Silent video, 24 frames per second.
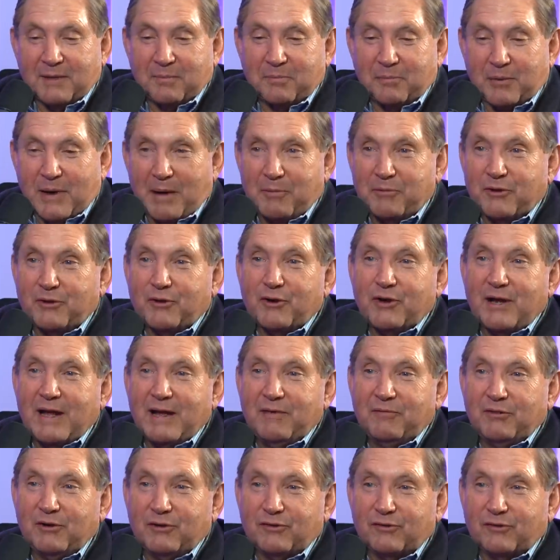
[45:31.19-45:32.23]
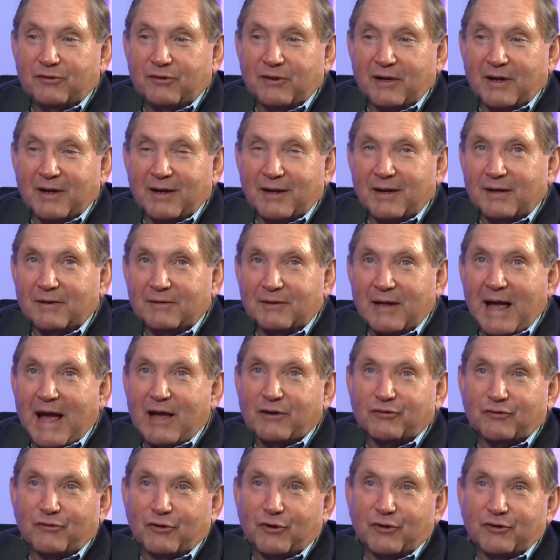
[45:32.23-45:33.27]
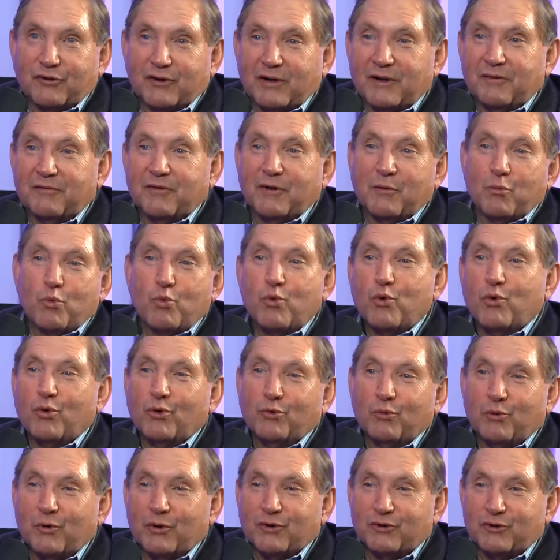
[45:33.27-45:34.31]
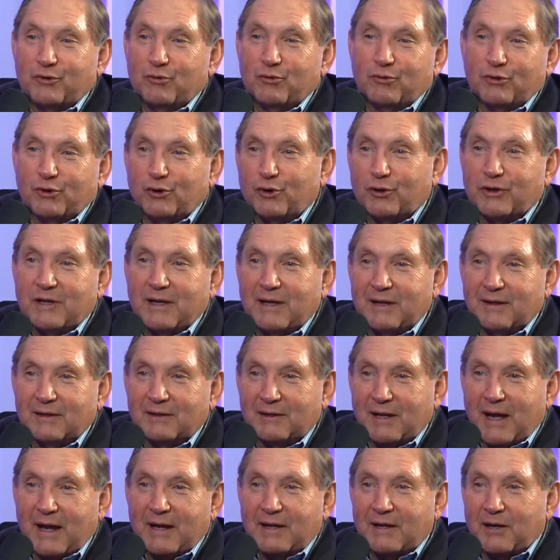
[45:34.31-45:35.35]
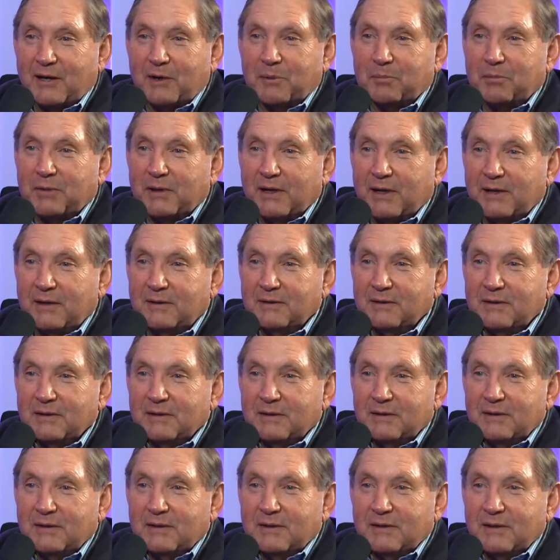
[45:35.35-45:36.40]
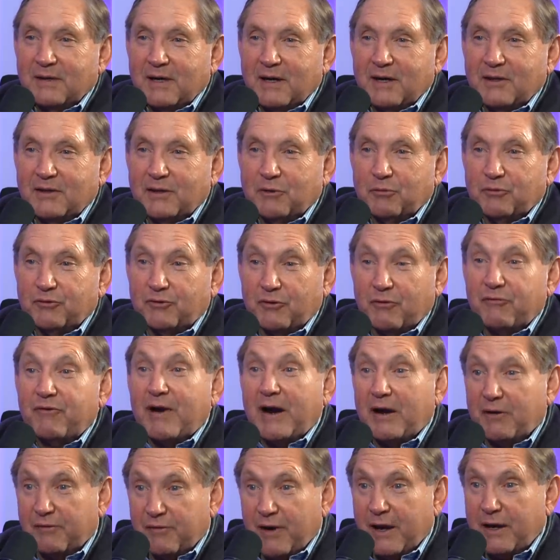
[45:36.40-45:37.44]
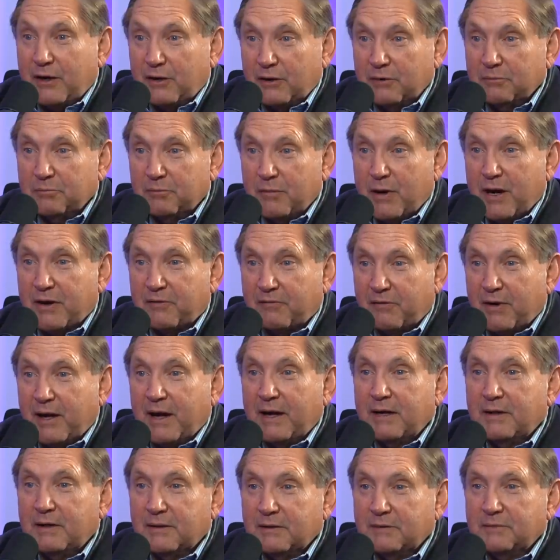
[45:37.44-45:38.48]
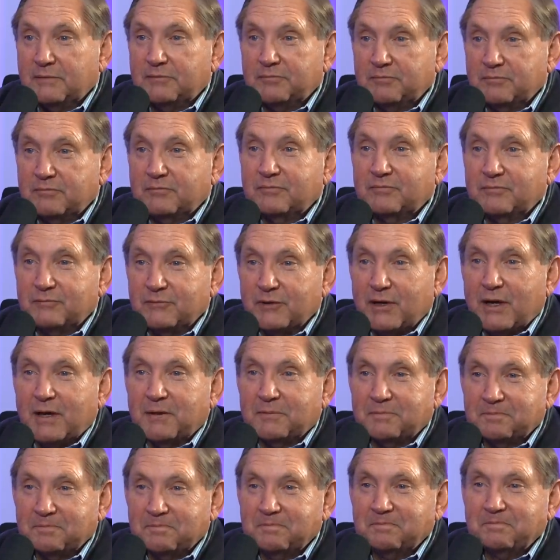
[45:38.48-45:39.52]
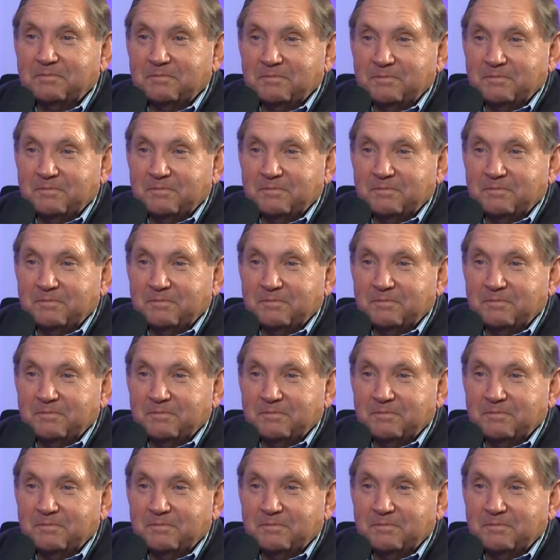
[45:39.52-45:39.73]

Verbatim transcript: probably the Navy's last version of a World War II looking-like airplane that was a firefighter, modified, and we